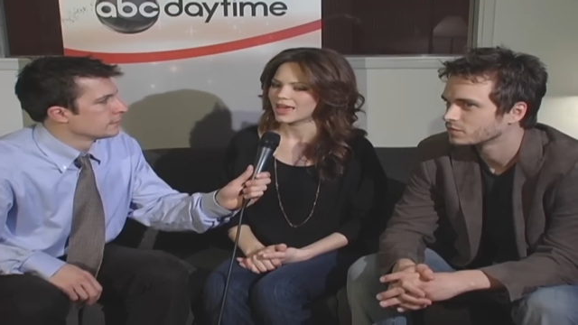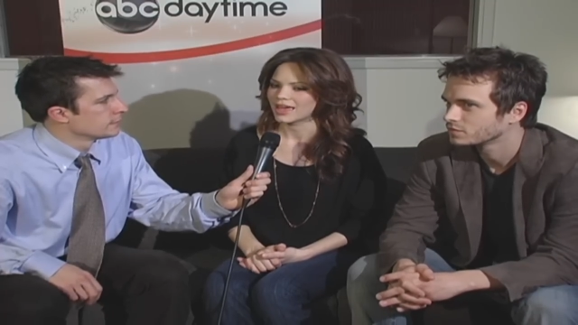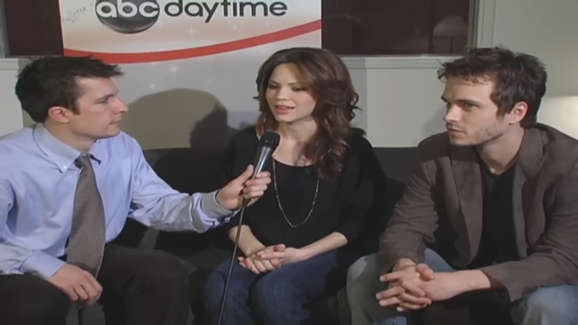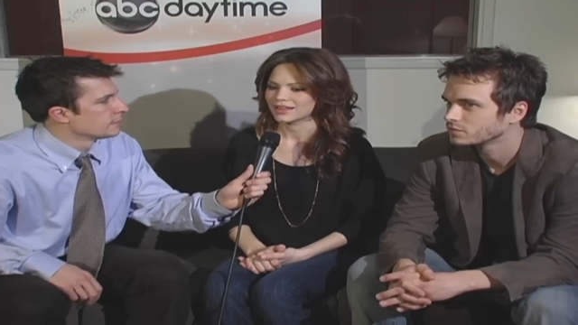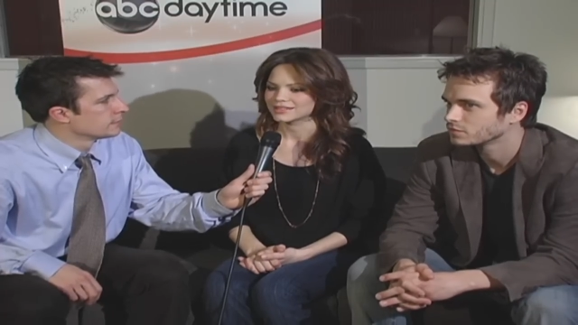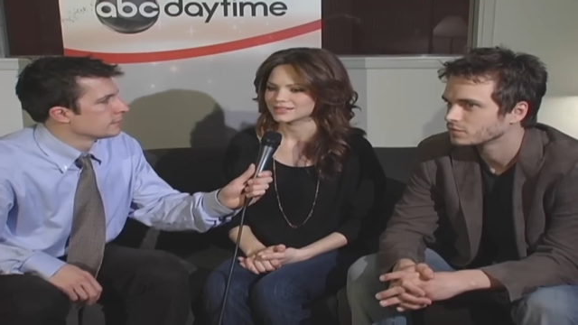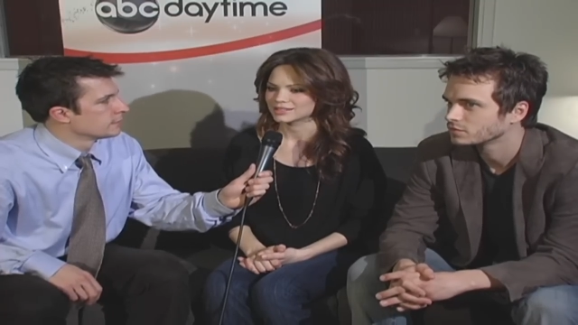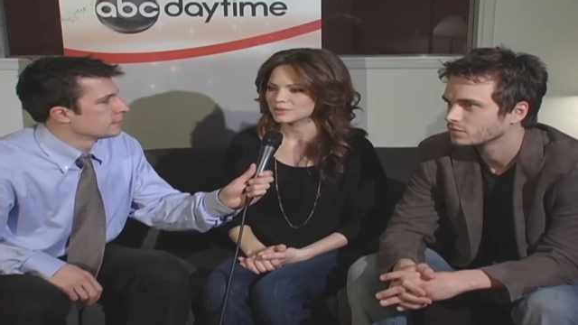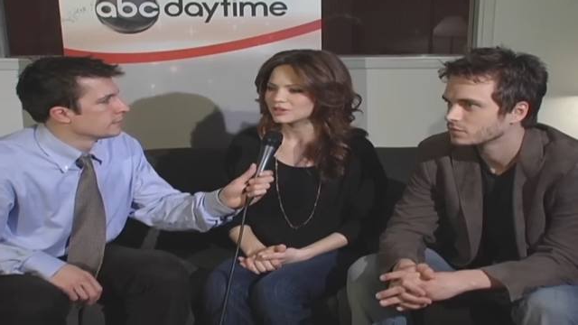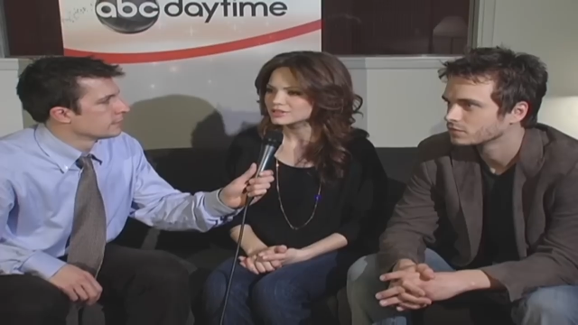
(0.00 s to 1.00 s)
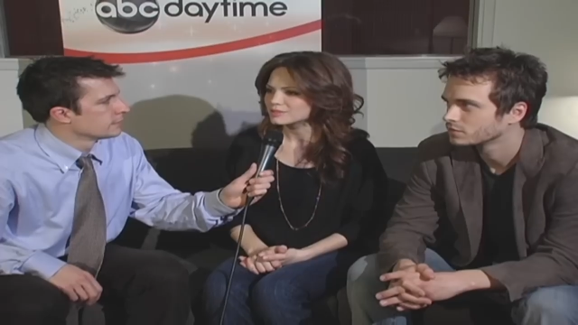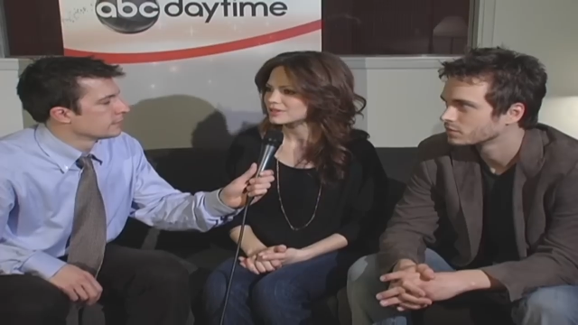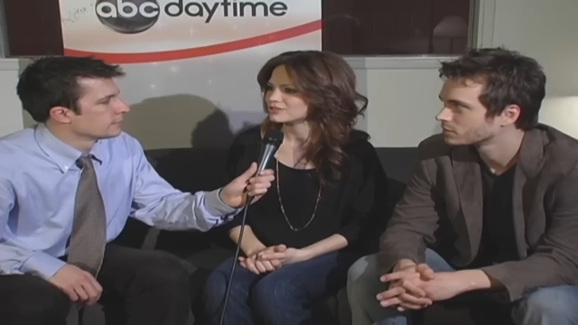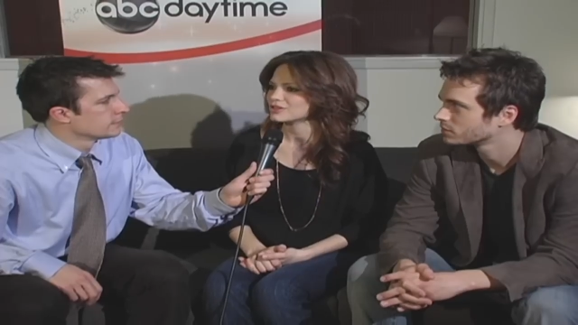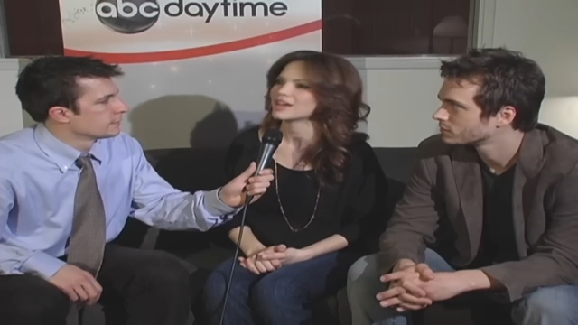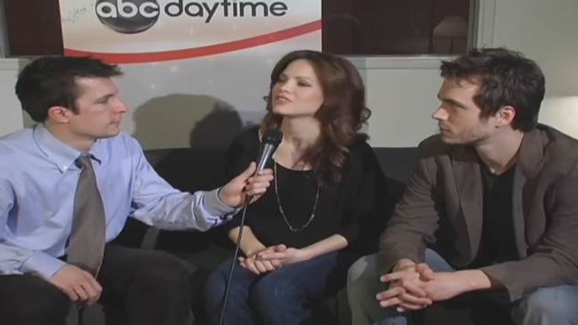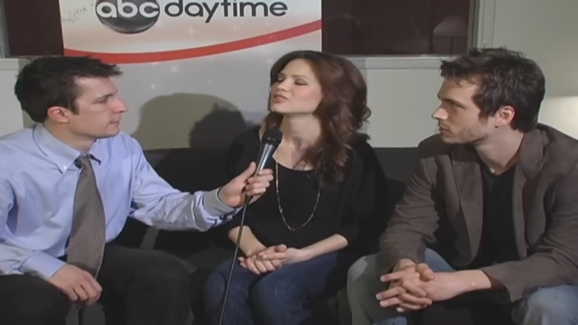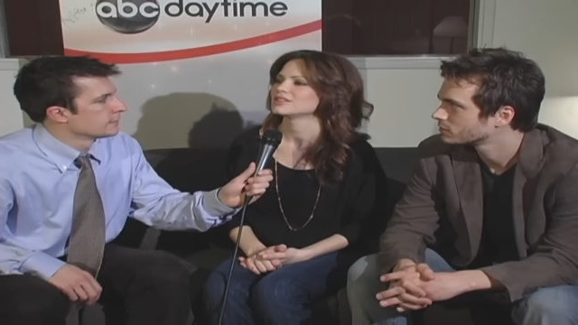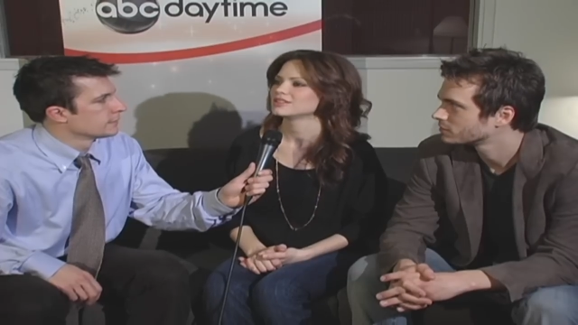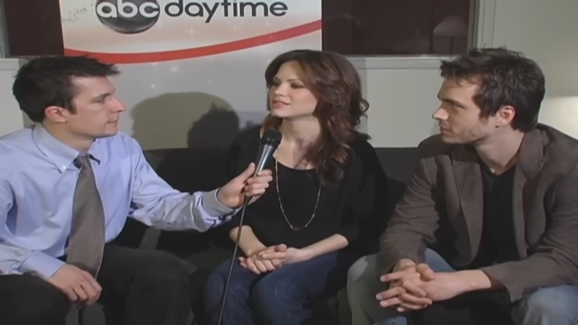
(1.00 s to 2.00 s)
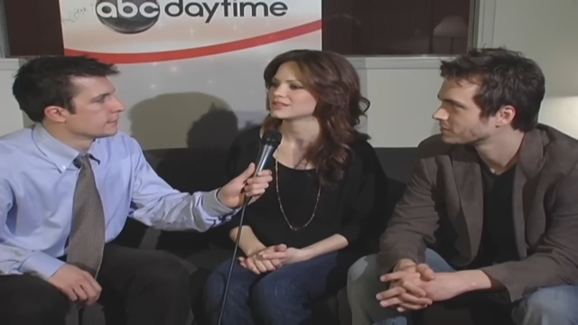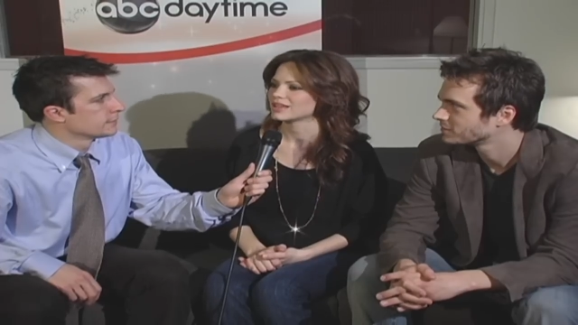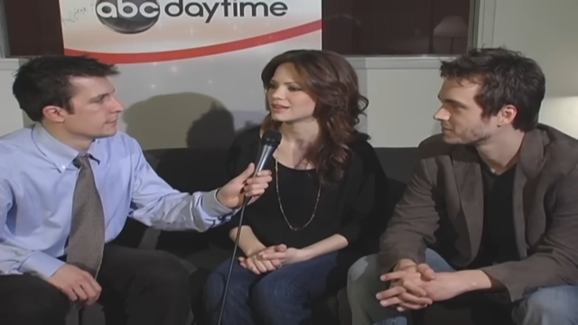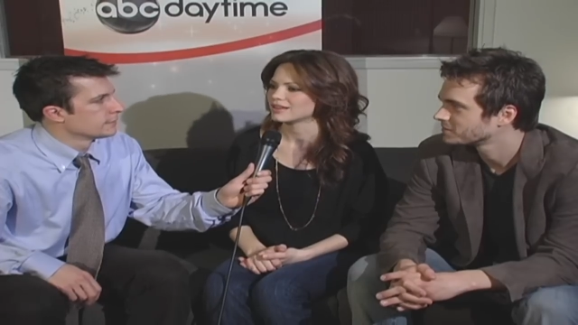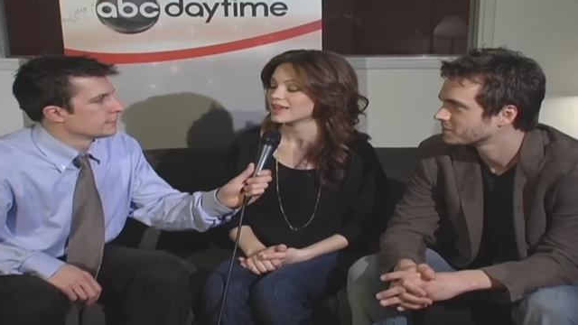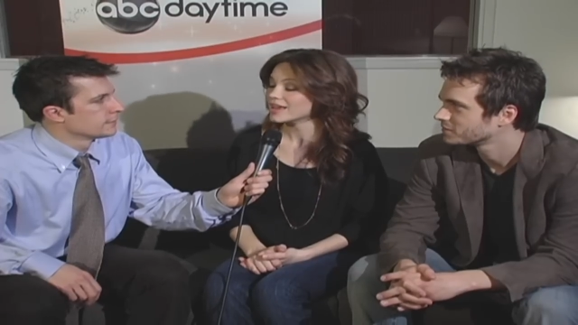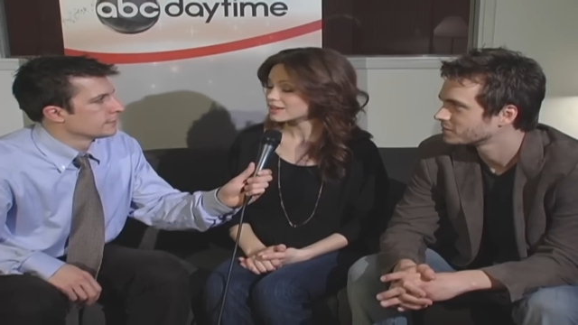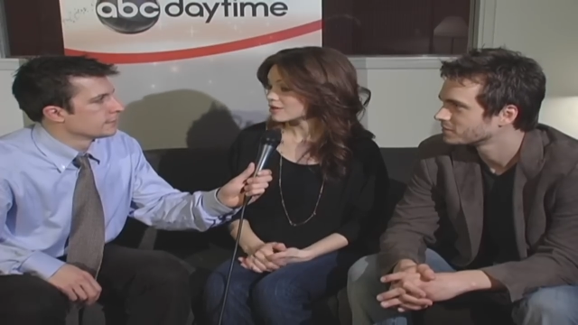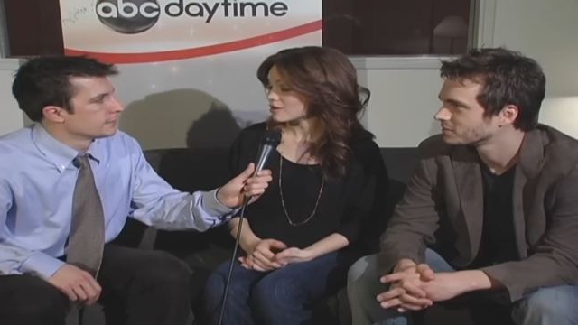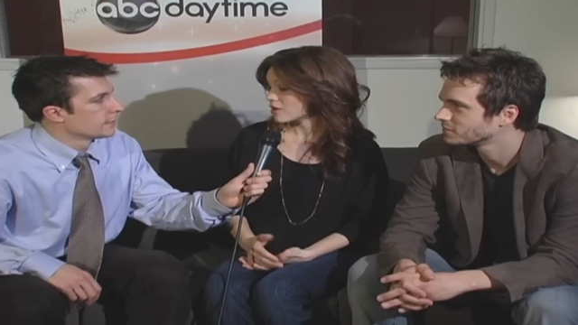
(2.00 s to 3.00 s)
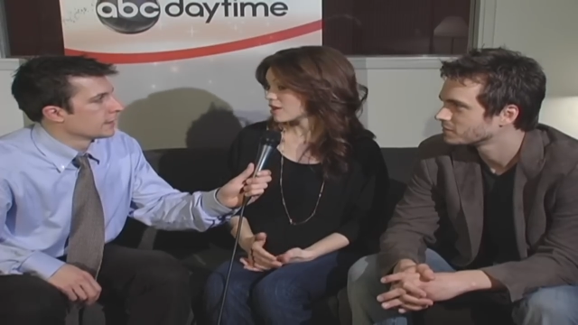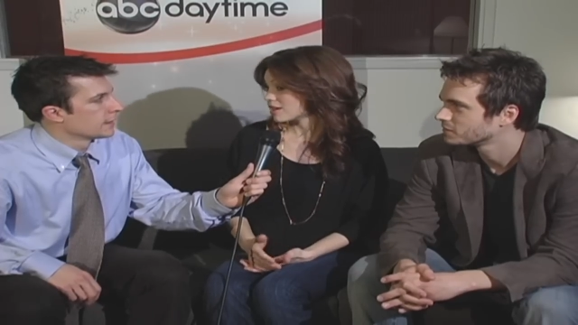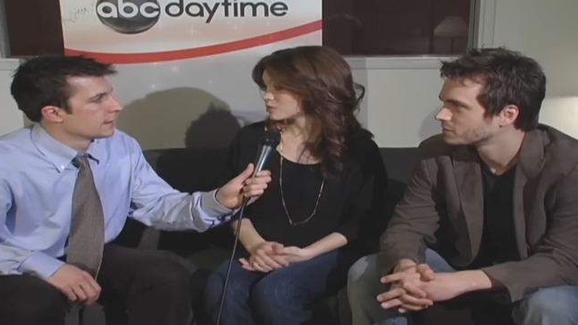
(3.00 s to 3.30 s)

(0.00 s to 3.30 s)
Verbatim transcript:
Speaker 1: and has experienced many tragedies and, and uh,